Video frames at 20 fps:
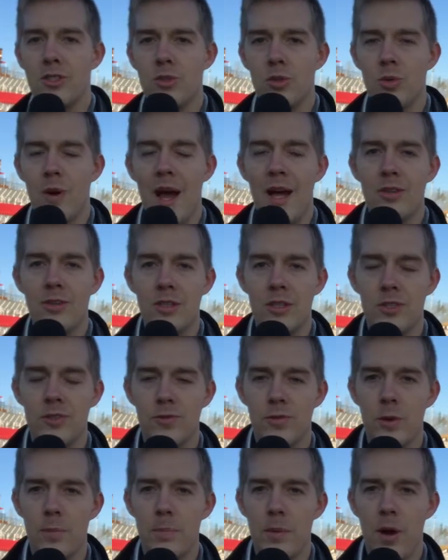throughout this
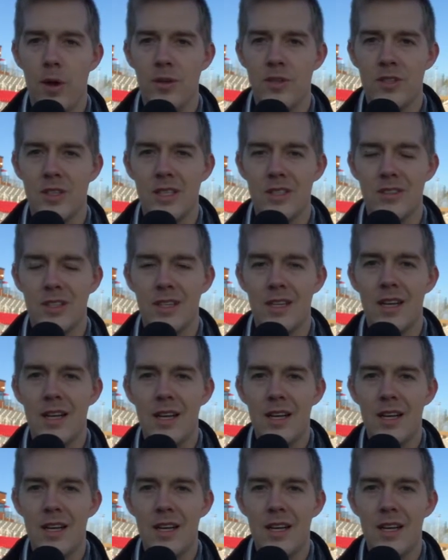football season